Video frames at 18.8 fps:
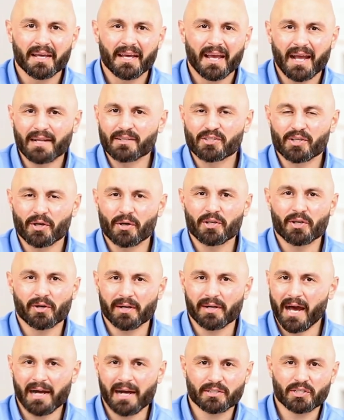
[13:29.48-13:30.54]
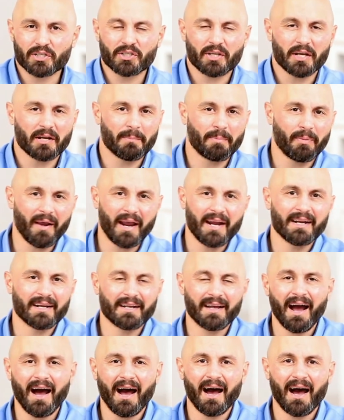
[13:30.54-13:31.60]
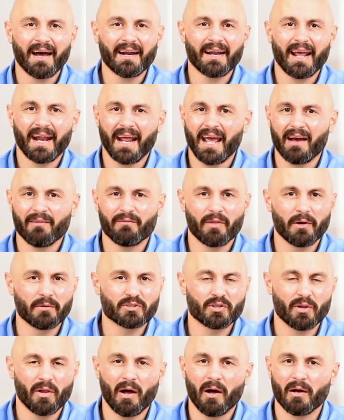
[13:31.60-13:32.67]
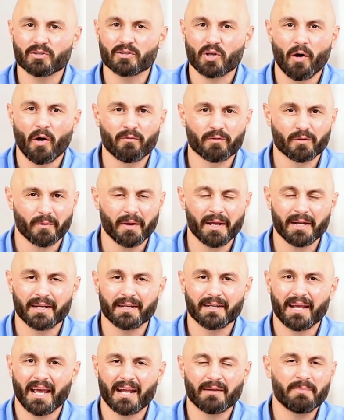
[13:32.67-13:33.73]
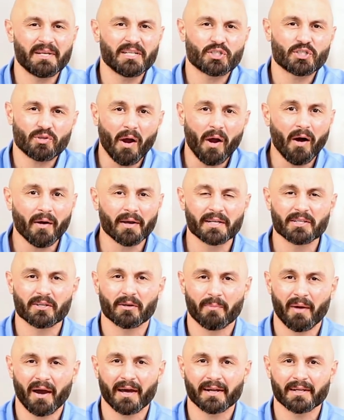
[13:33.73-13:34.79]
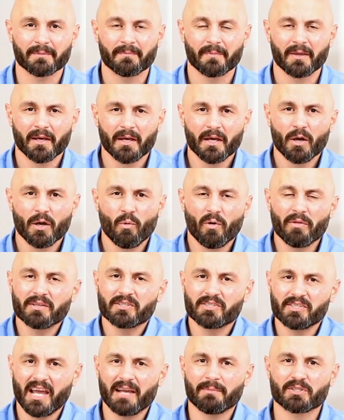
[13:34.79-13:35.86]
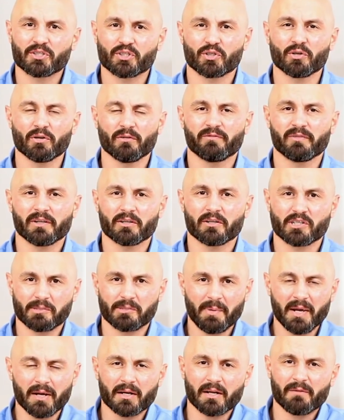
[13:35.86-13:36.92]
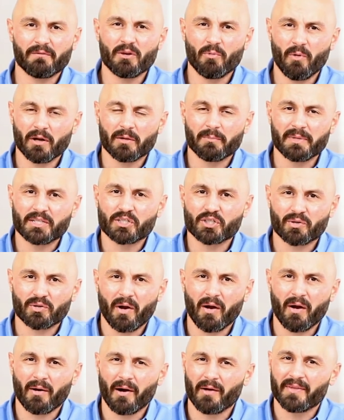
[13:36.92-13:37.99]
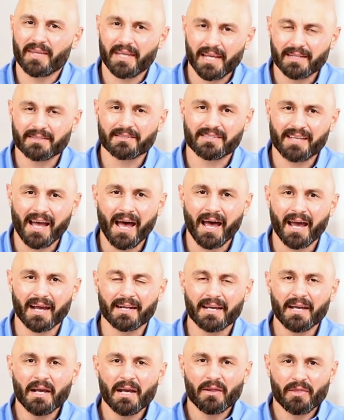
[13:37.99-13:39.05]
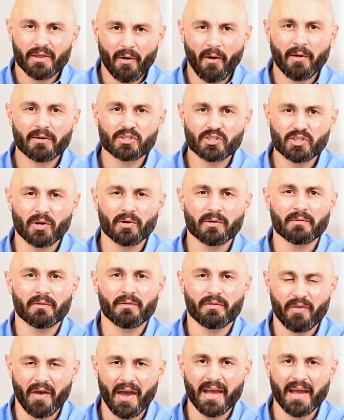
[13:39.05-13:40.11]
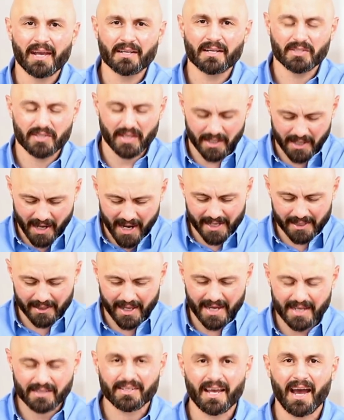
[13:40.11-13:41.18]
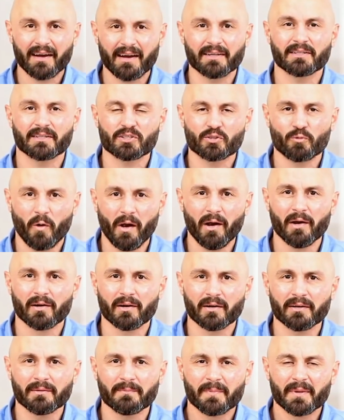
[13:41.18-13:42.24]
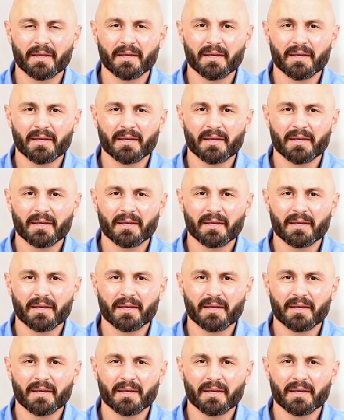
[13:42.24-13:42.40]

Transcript: And so you're not just going to pray to God and have those laws overridden and be strong in your body. Well, the same is true for your spirit. If you want to be strong on the inside, there are certain things that God lays out in His Word